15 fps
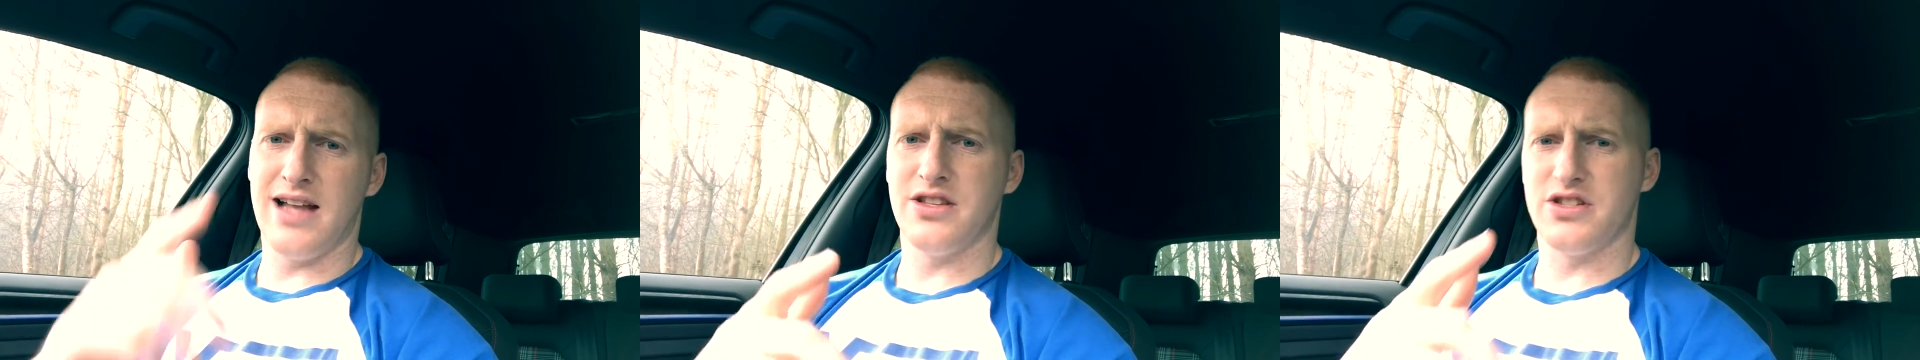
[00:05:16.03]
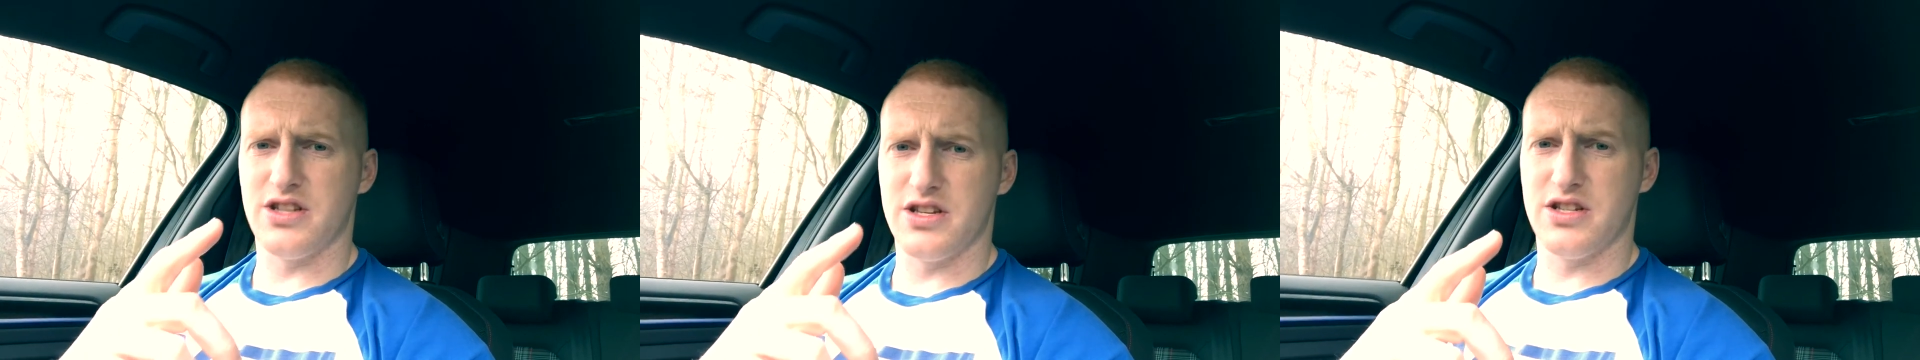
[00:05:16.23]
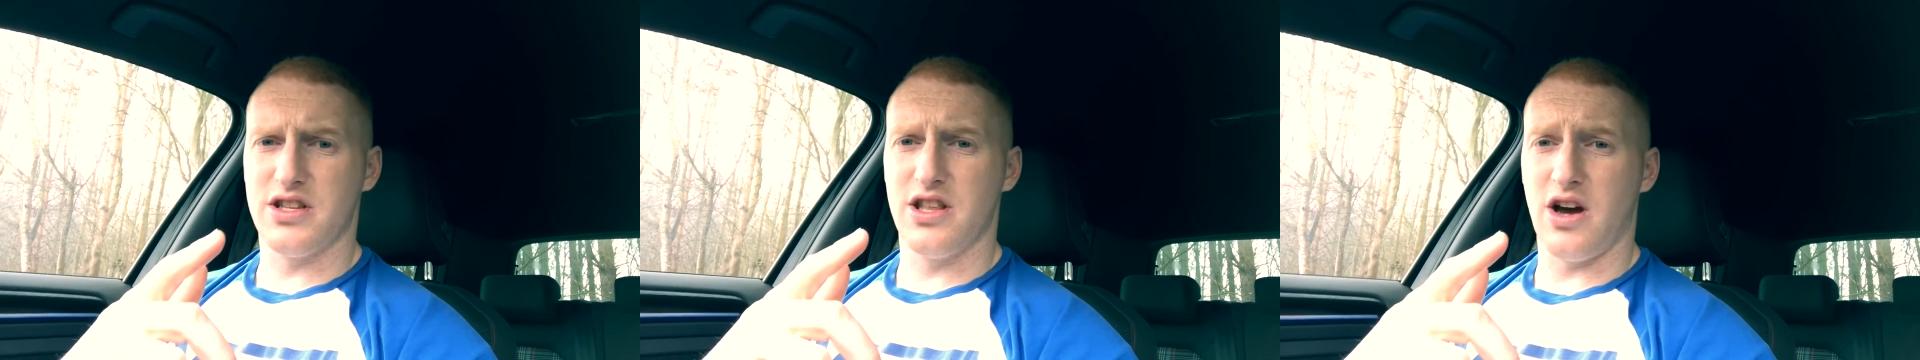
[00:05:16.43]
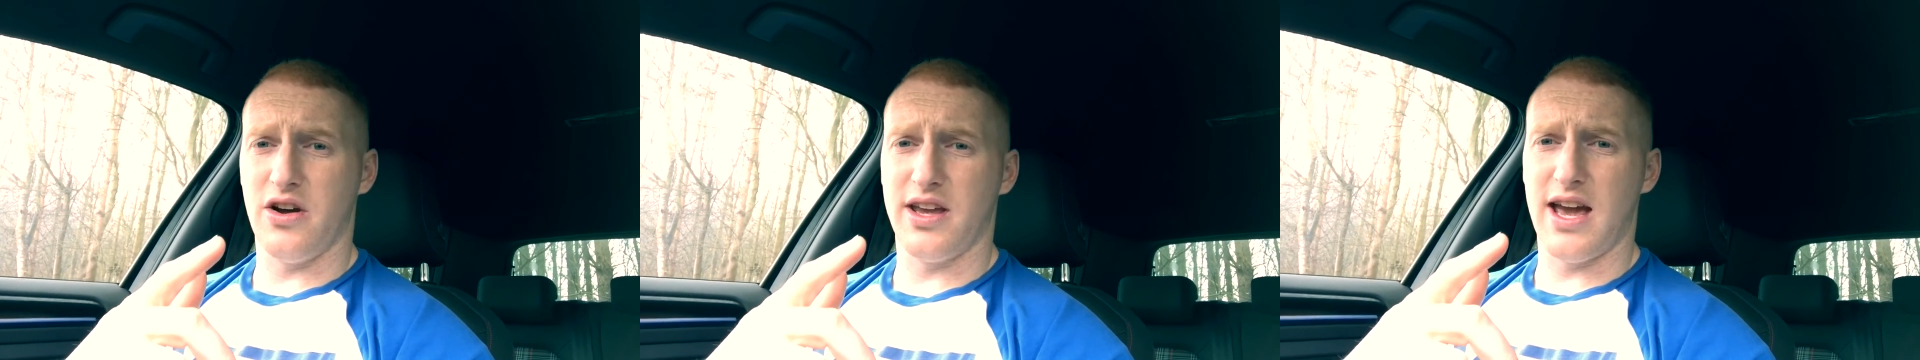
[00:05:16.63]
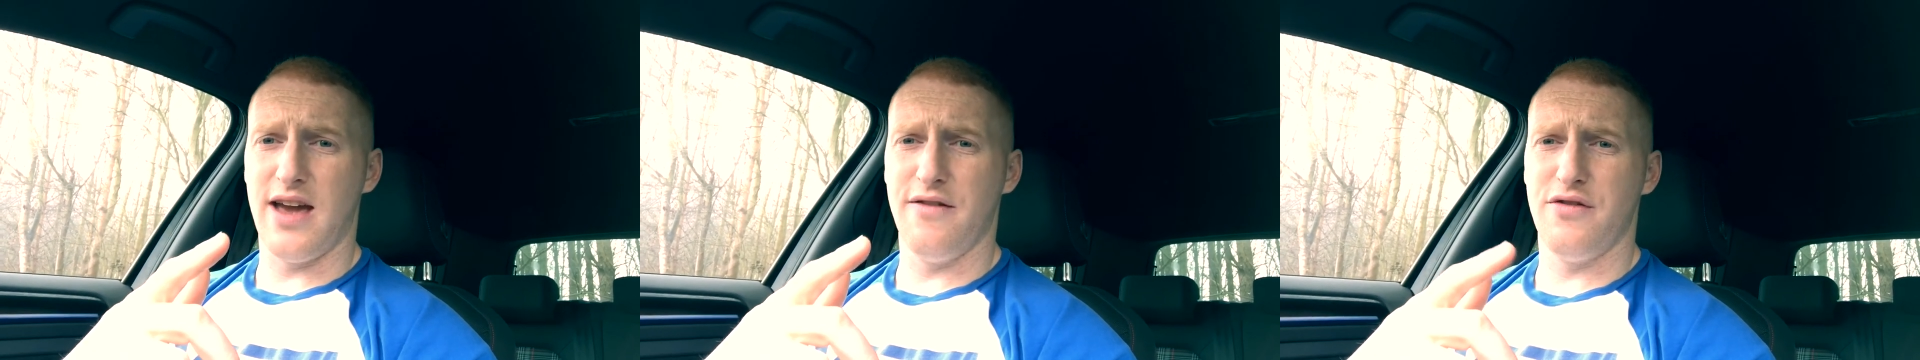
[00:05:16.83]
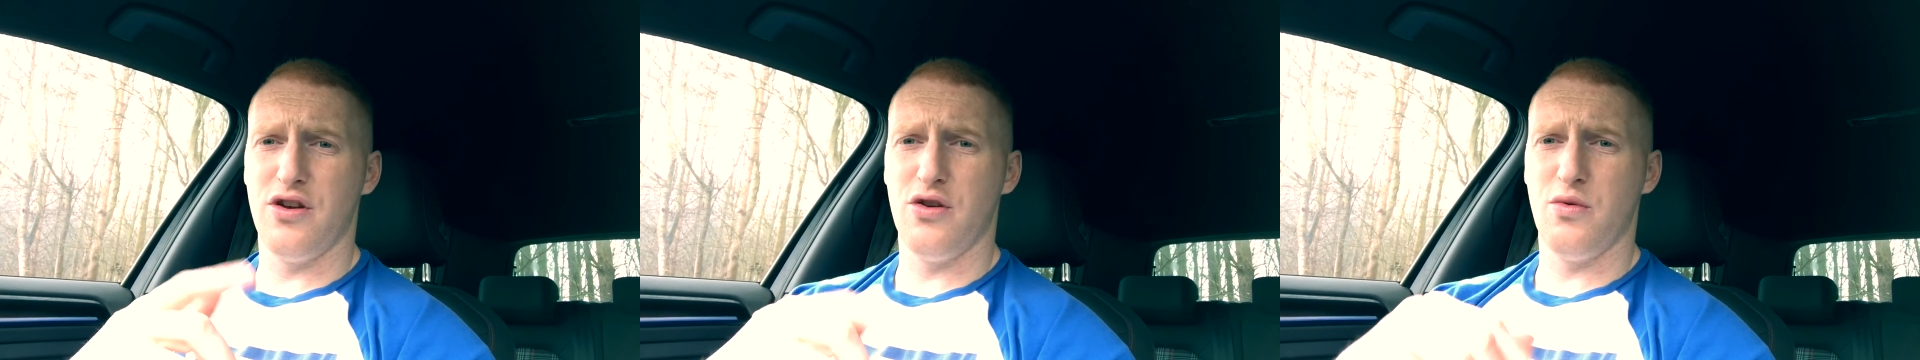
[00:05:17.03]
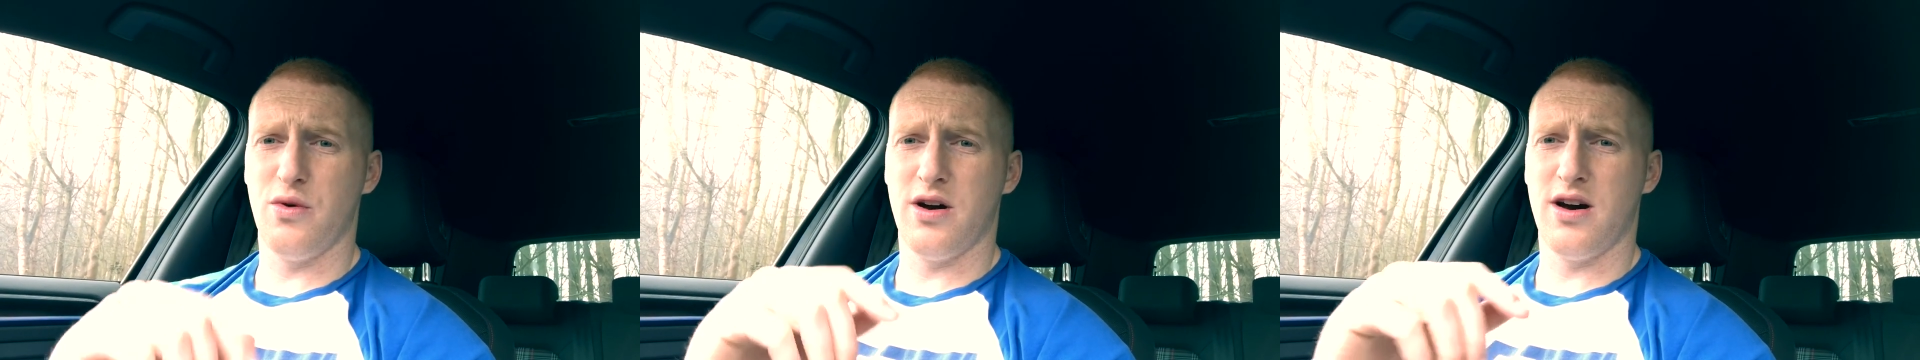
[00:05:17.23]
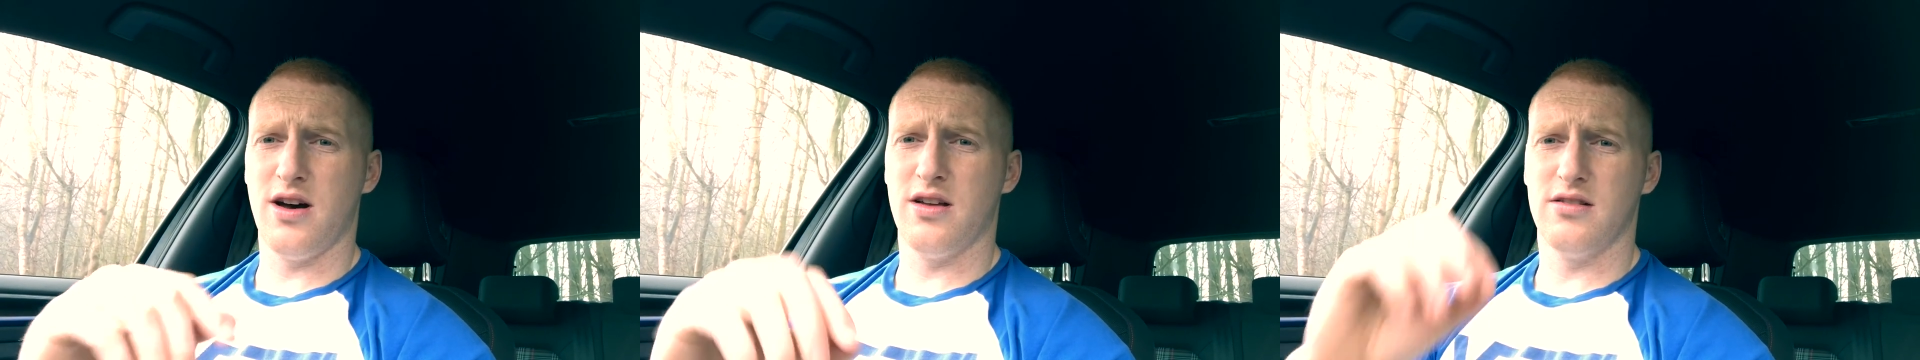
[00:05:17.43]
answers that I gave you
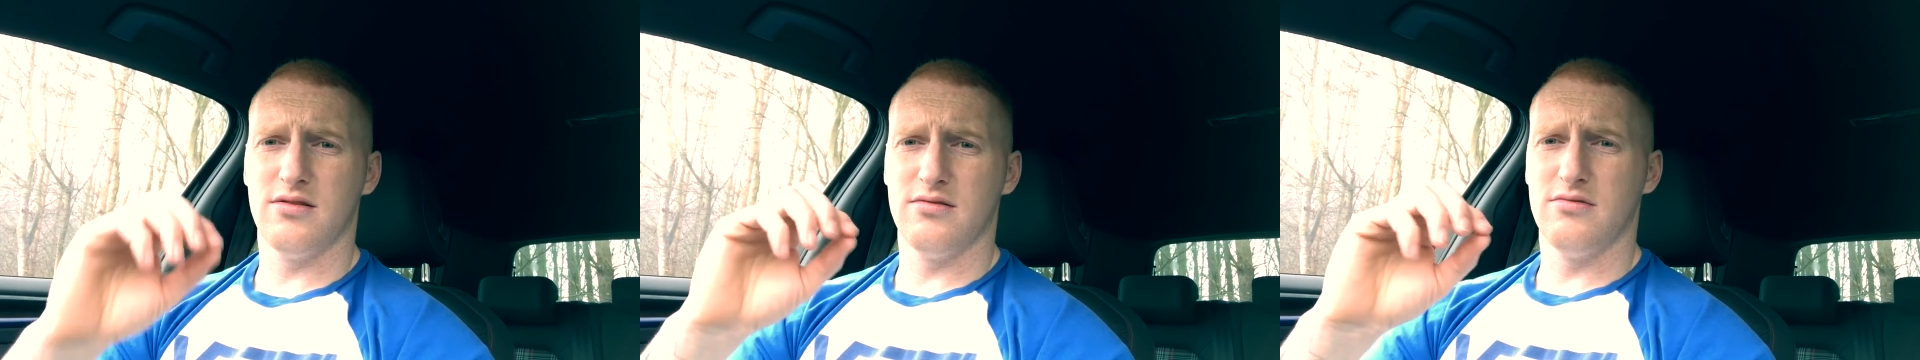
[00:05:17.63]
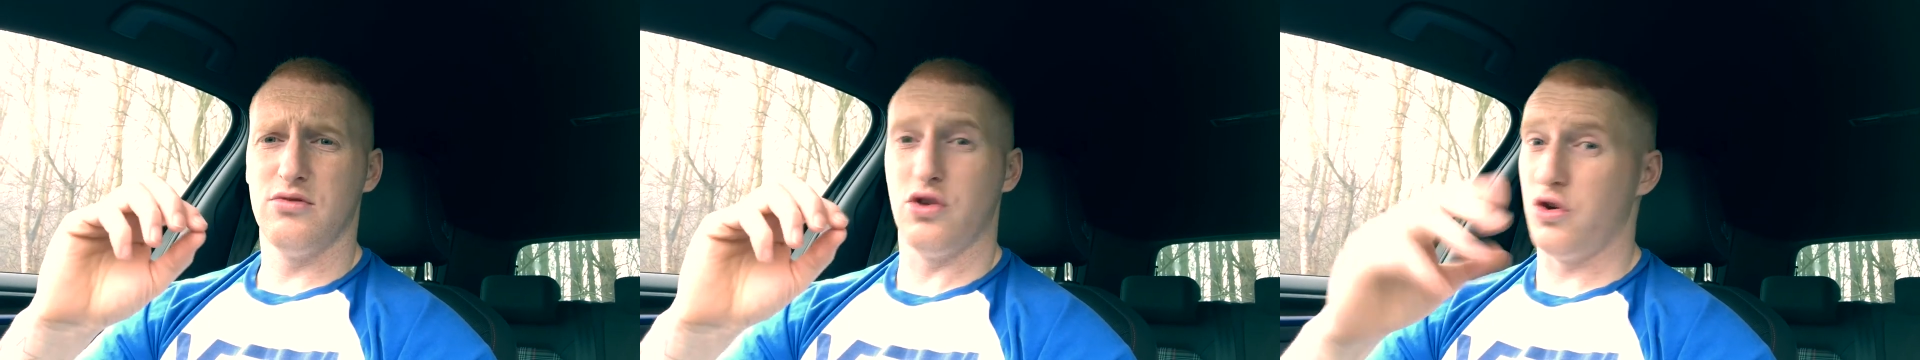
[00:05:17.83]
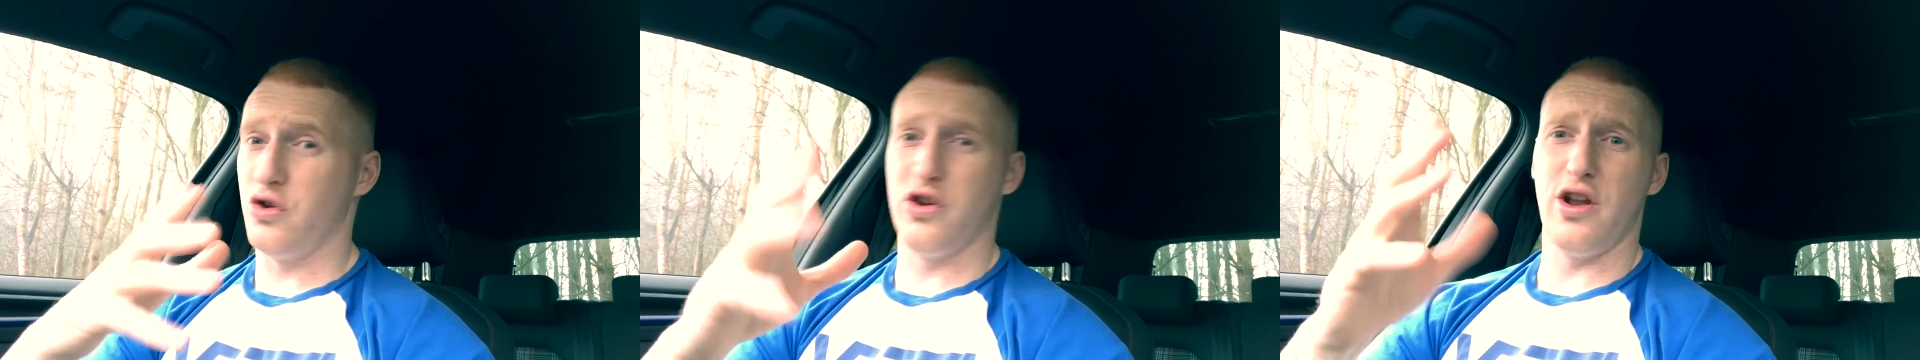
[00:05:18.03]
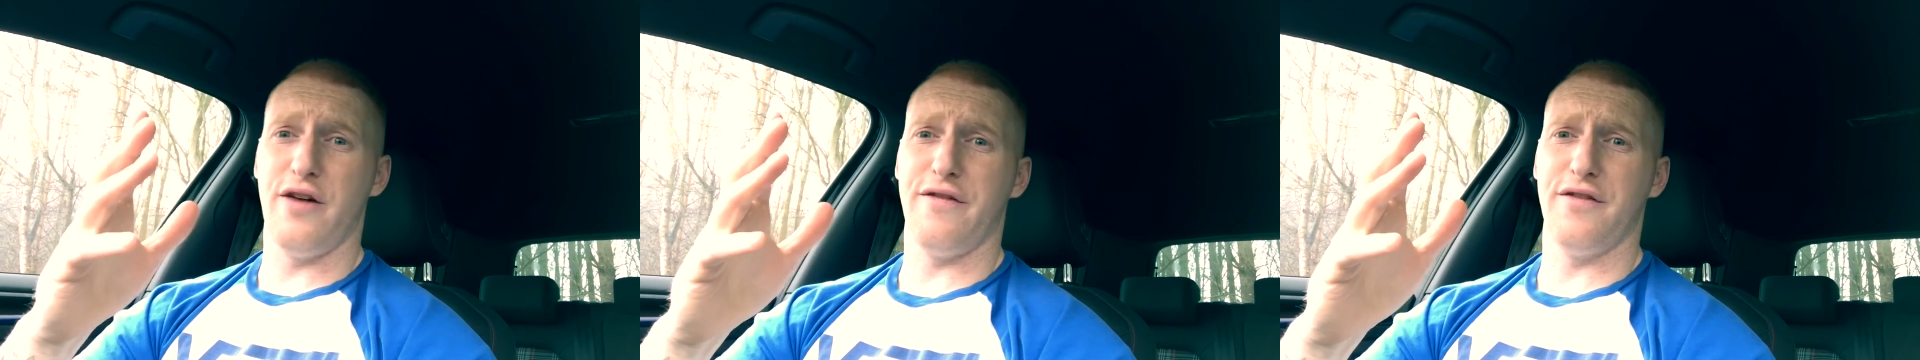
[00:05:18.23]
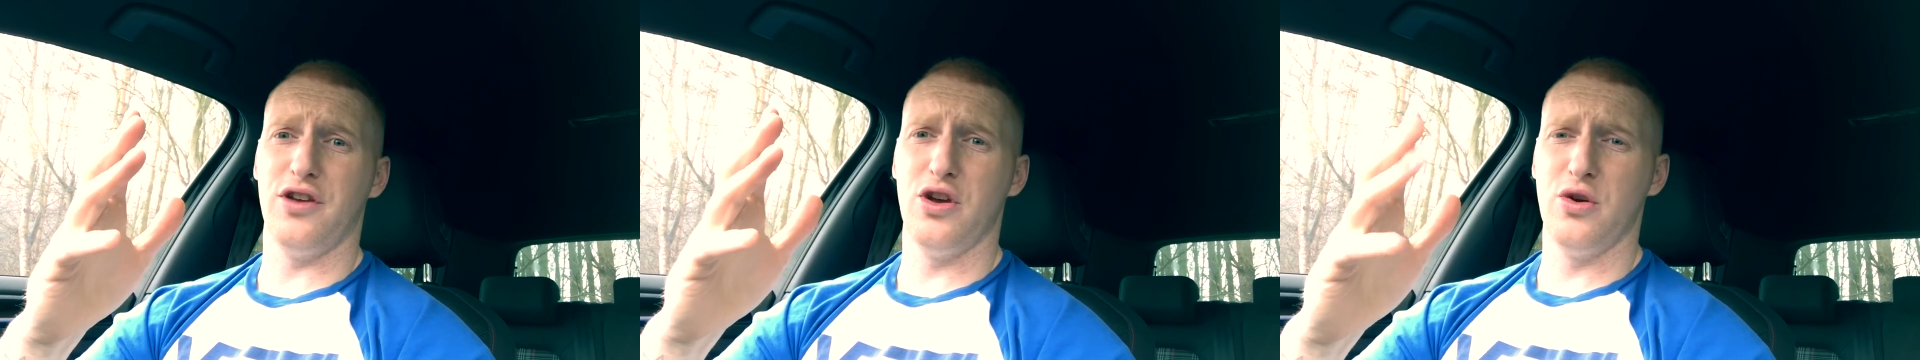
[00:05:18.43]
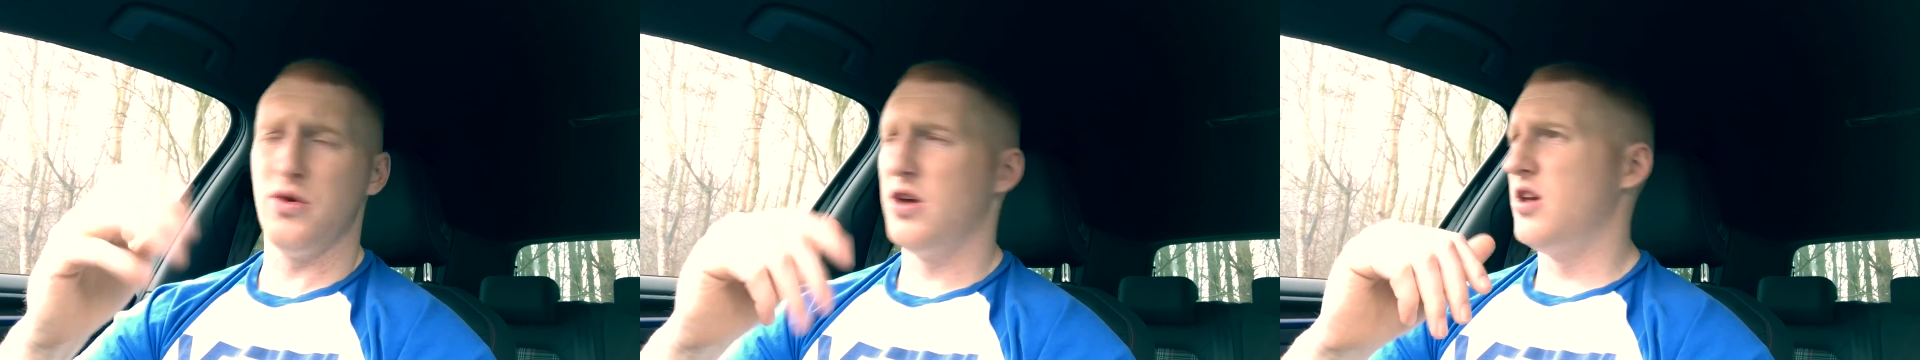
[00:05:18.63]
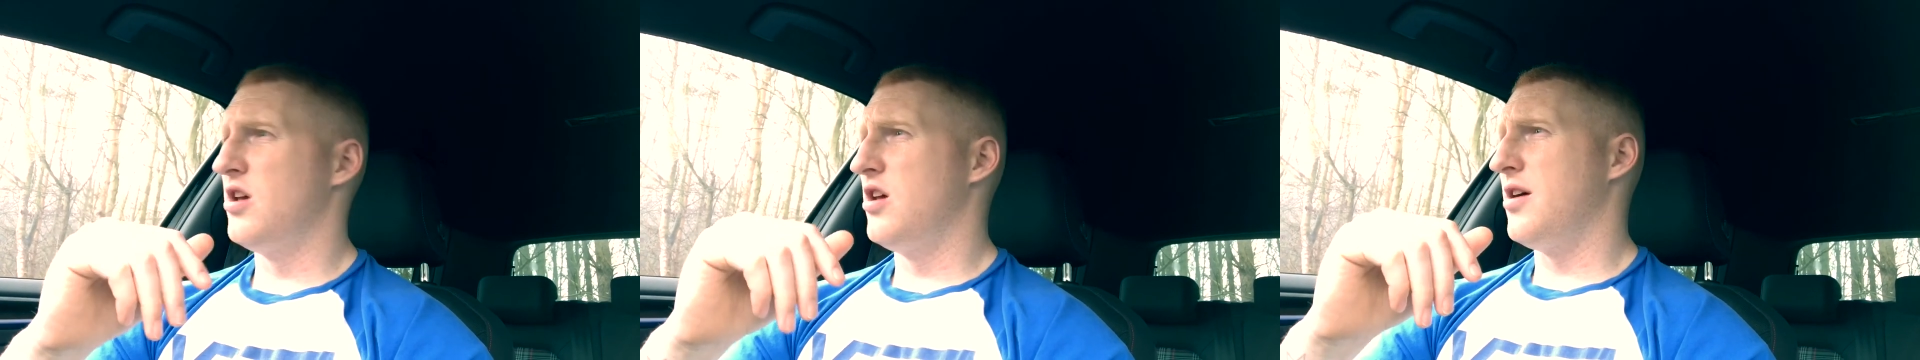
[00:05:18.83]
were good enough for you.